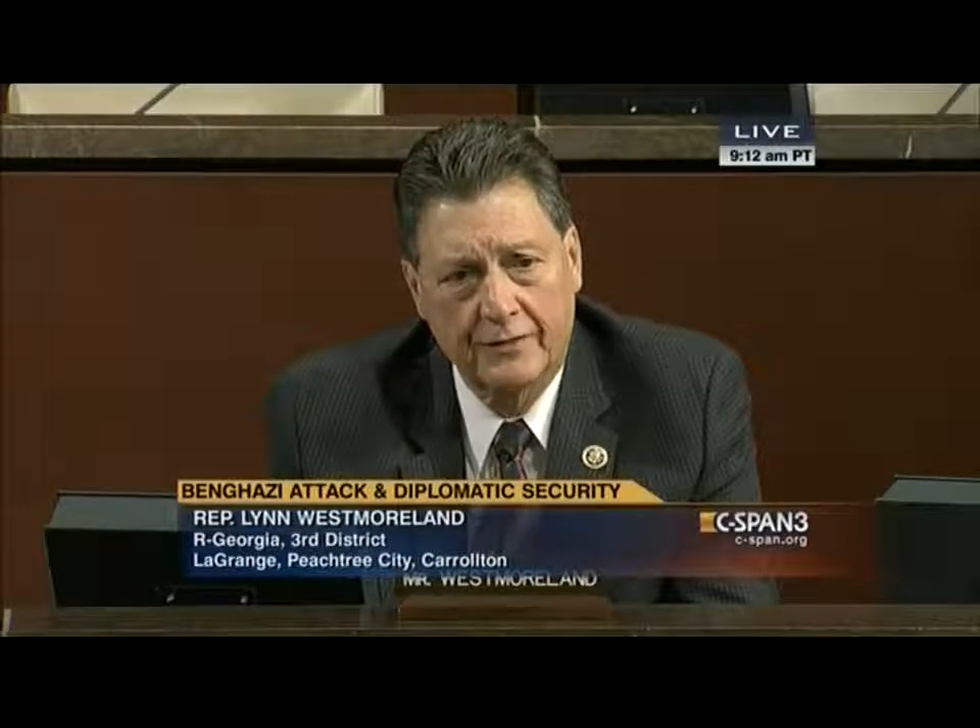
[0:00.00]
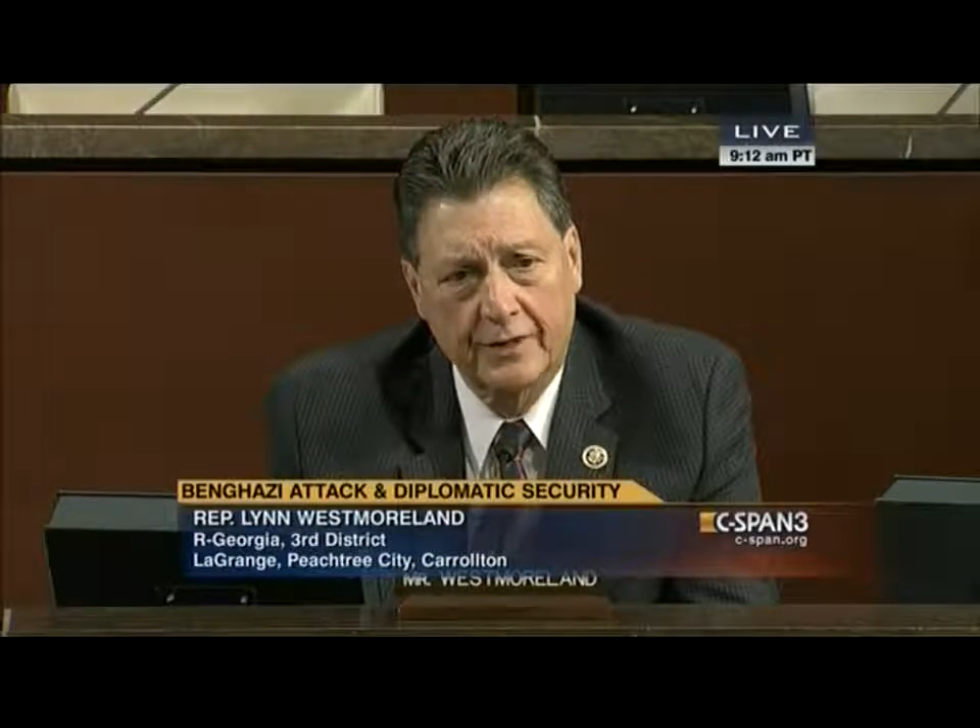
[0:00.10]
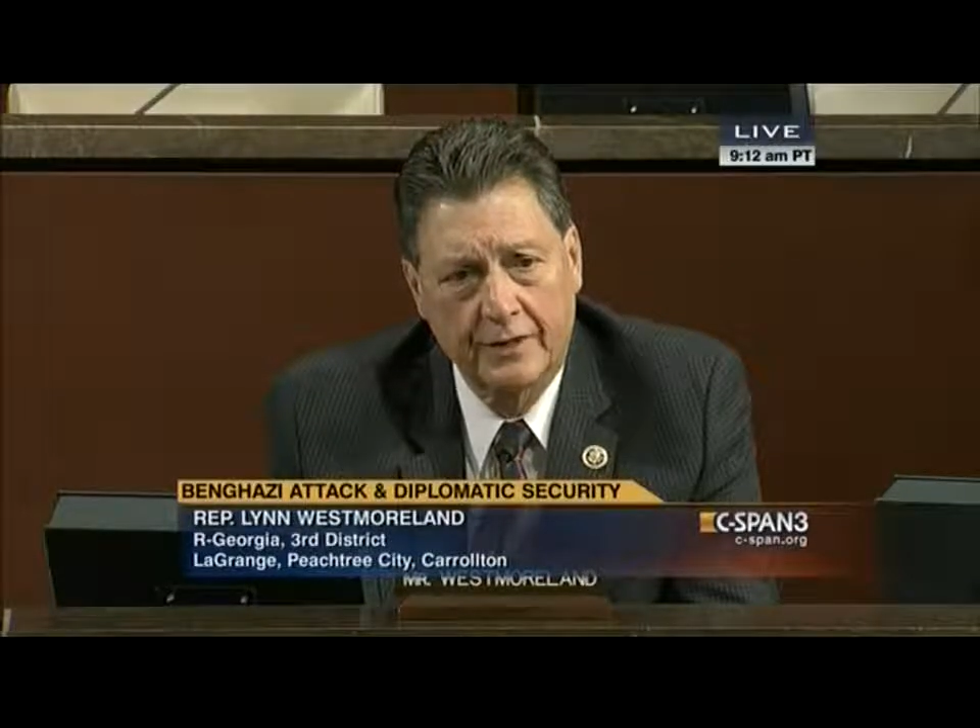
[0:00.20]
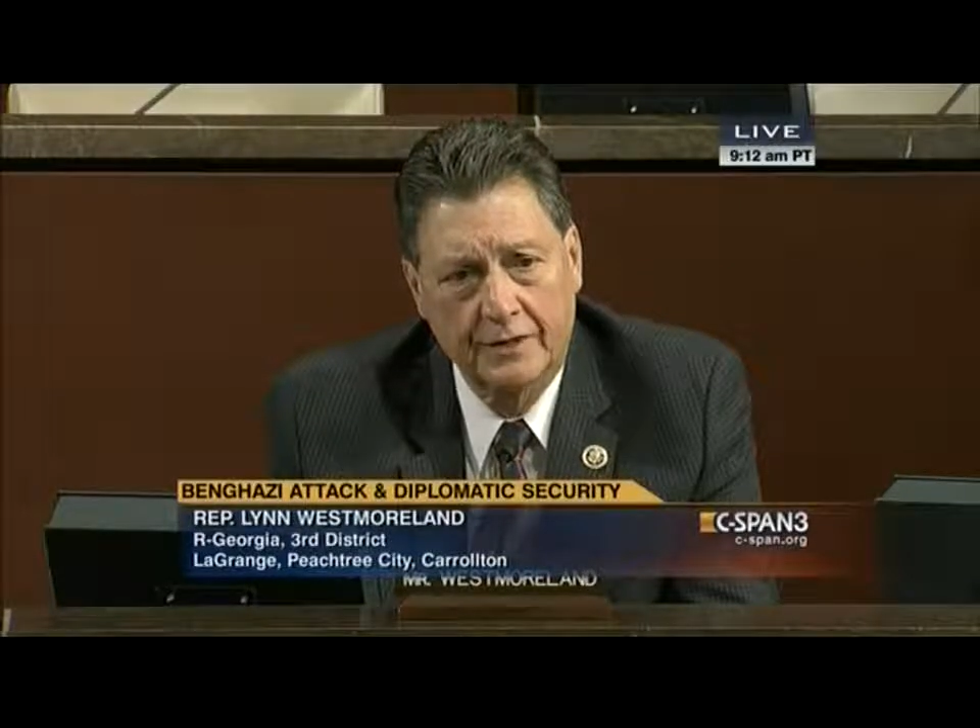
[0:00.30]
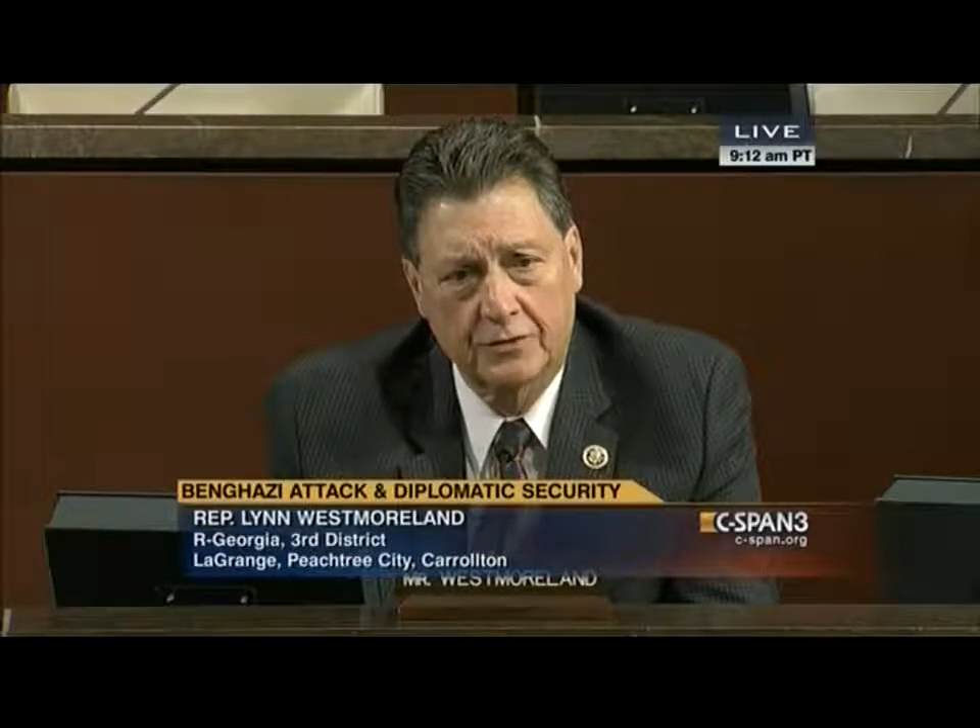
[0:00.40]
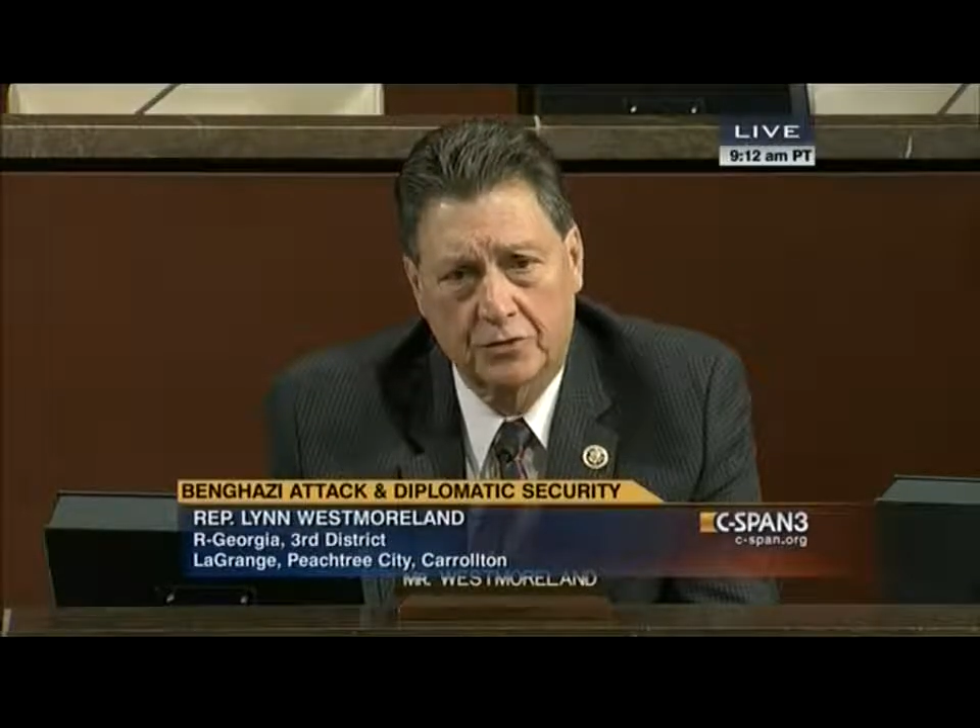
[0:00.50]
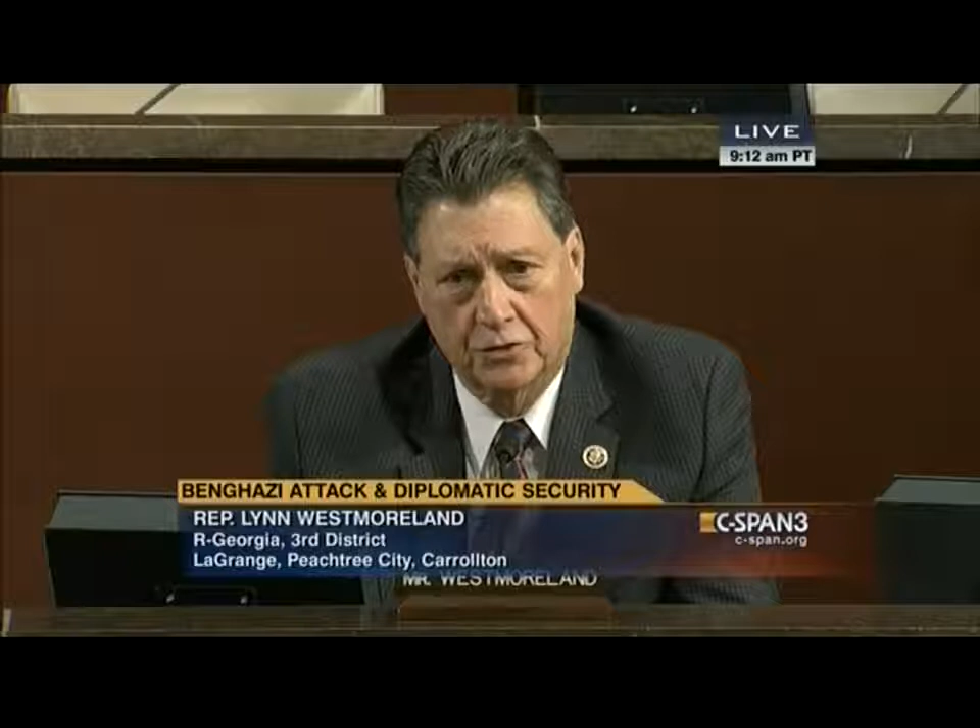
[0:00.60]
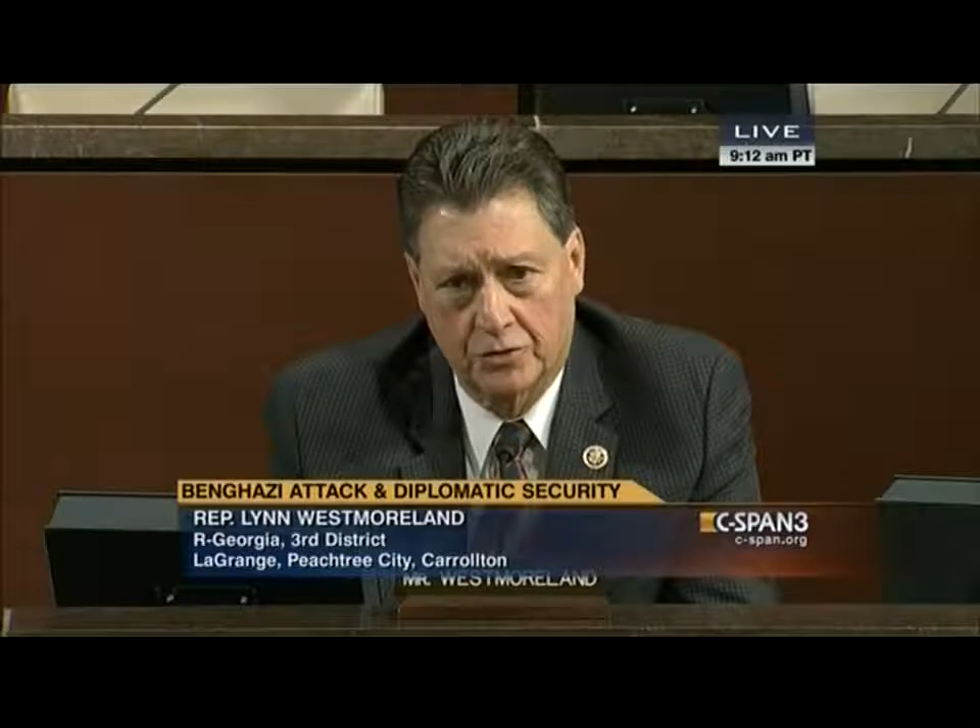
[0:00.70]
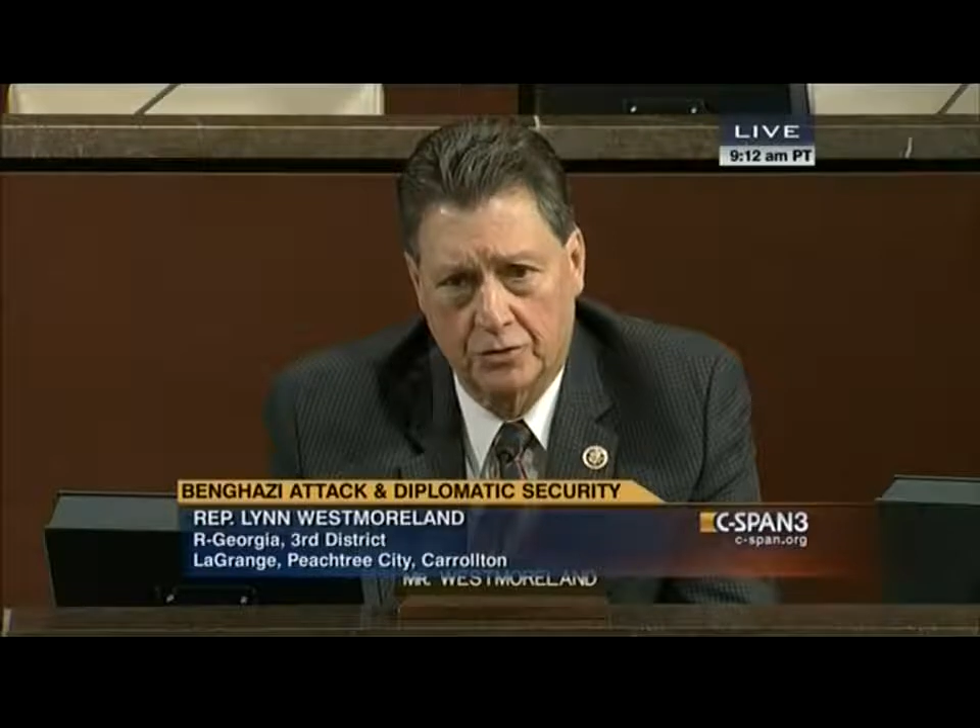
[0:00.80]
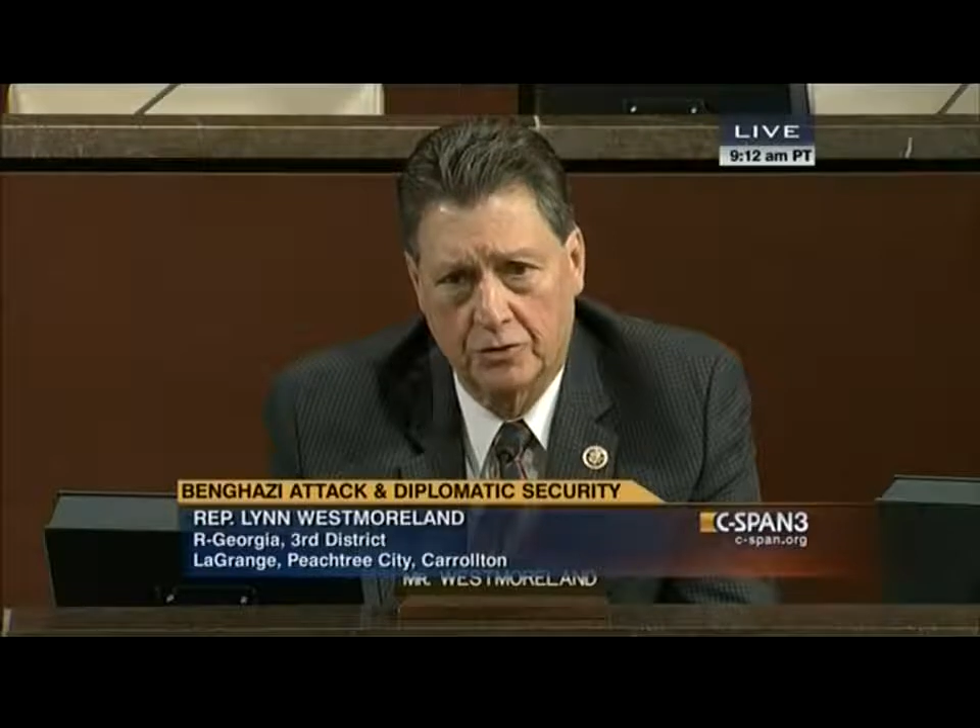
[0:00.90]
they had to get
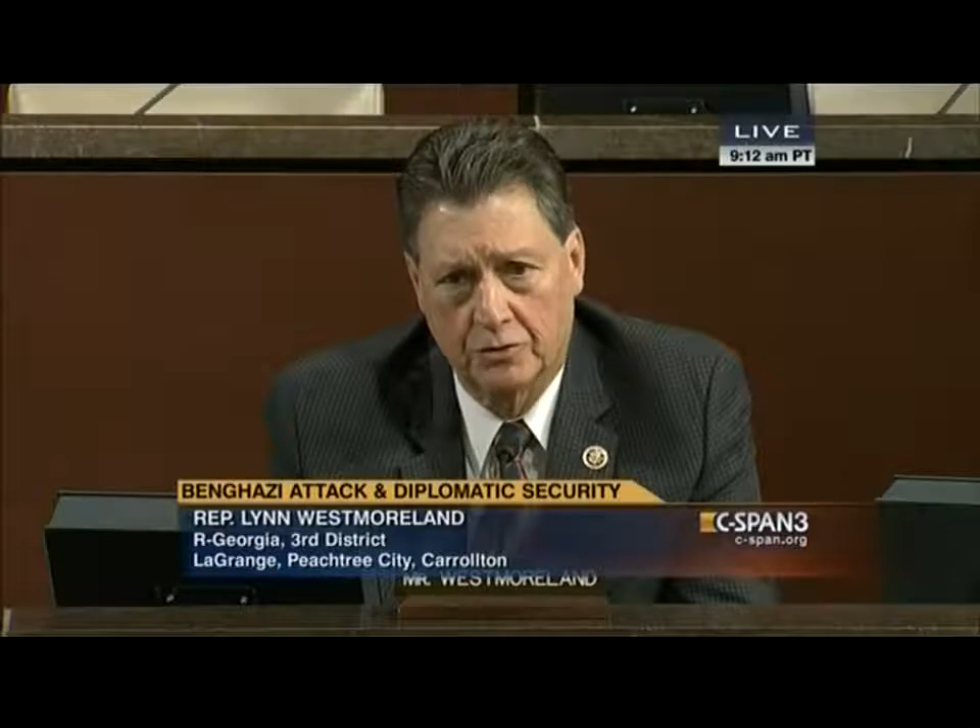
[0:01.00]
security